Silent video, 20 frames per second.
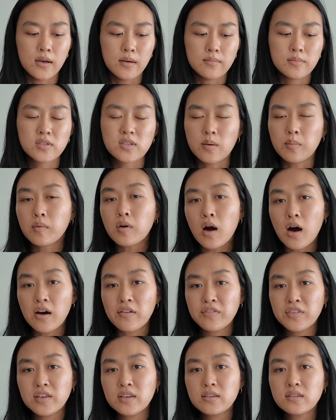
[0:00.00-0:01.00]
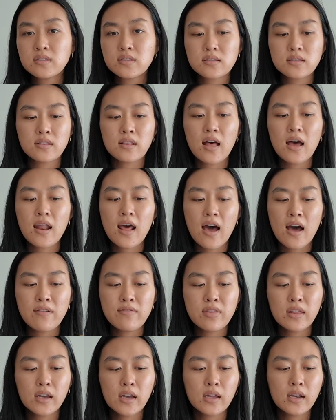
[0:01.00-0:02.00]
some coffees that have
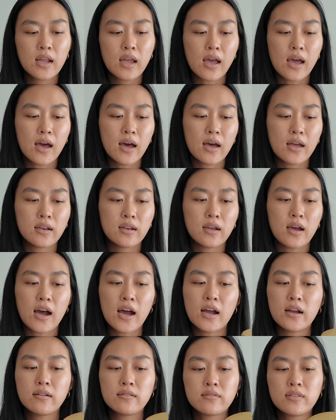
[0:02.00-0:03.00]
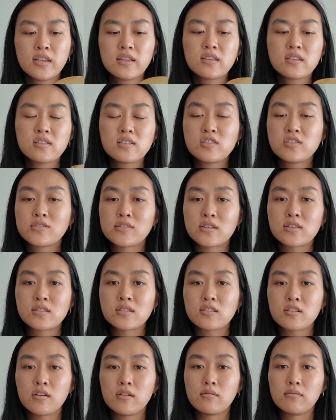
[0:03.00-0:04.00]
that, and I think this is
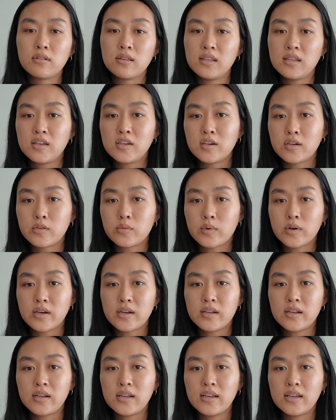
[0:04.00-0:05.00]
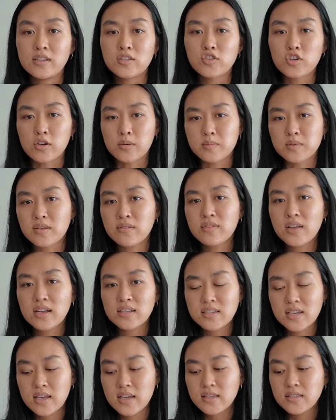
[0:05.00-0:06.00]
just a really good one in terms of that
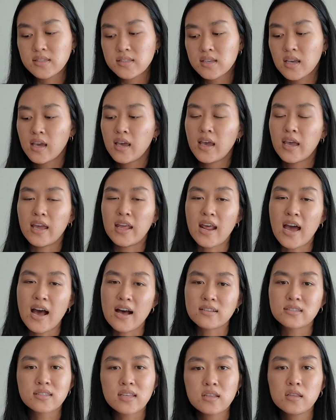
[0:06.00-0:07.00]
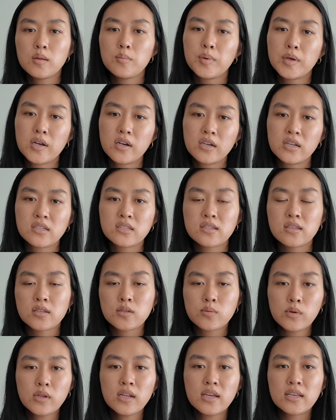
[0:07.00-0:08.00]
taste. It has like the bitterness. This
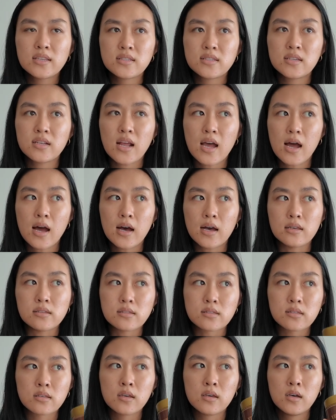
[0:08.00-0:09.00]
one isn't as